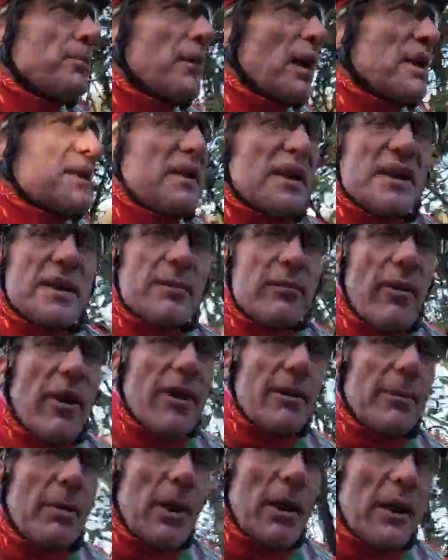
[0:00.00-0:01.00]
early disc
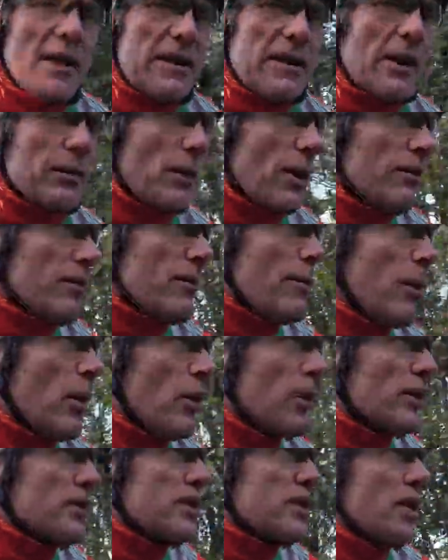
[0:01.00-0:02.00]
brake bikes, there were
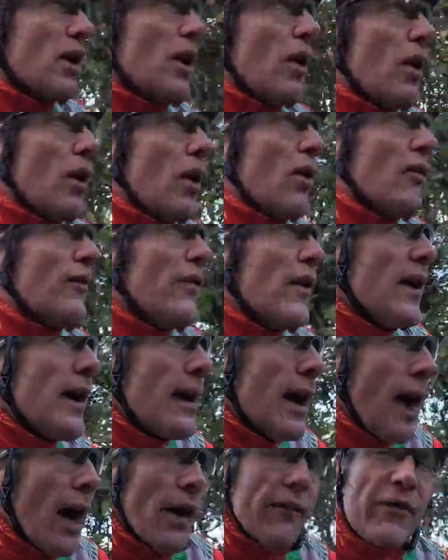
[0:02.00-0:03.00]
reports of
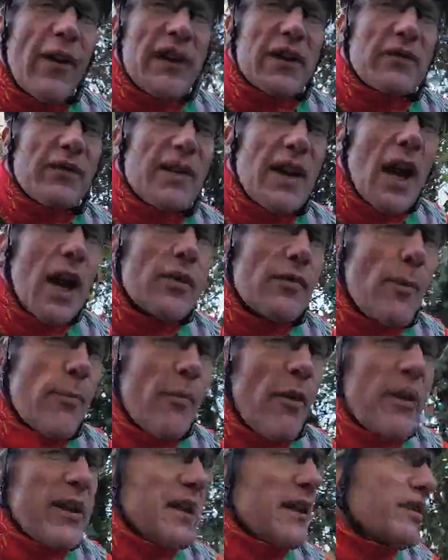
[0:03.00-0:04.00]
effectively over
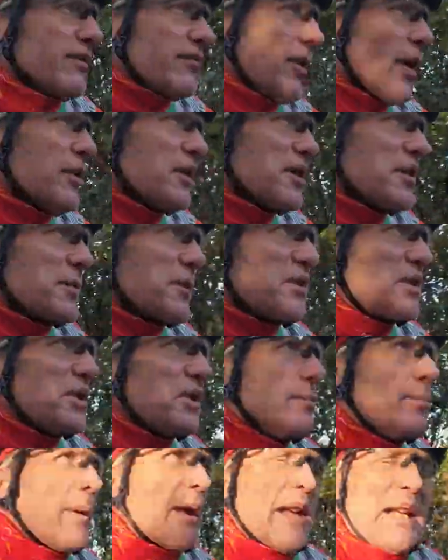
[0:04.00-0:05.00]
braking. The rotors were
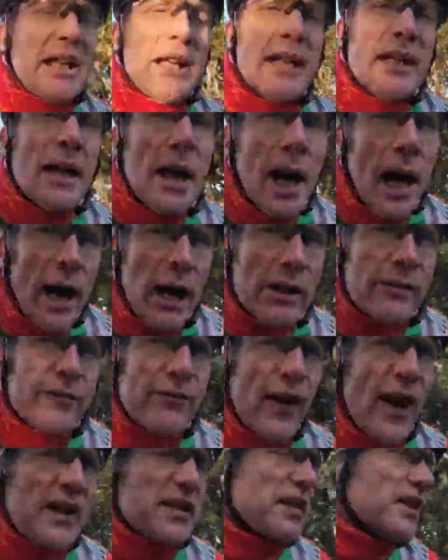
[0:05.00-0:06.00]
too big, and in
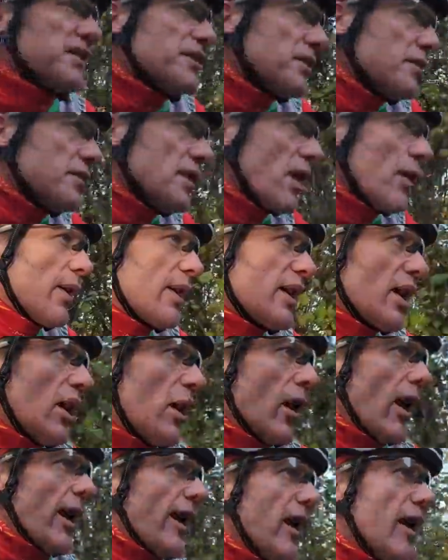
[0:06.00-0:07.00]
fact I do know a
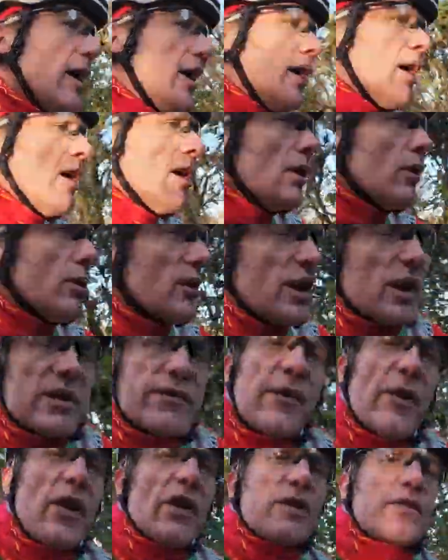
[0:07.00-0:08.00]
guy who on his
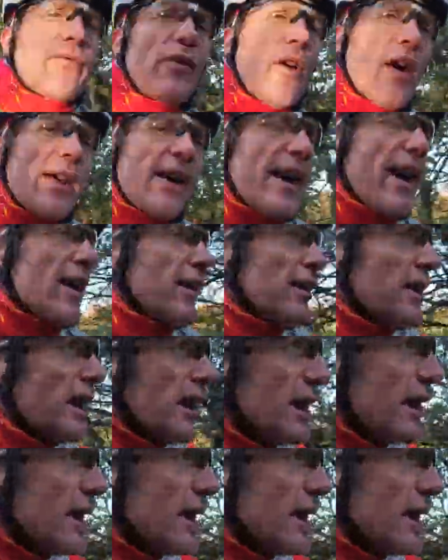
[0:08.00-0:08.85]
first wide out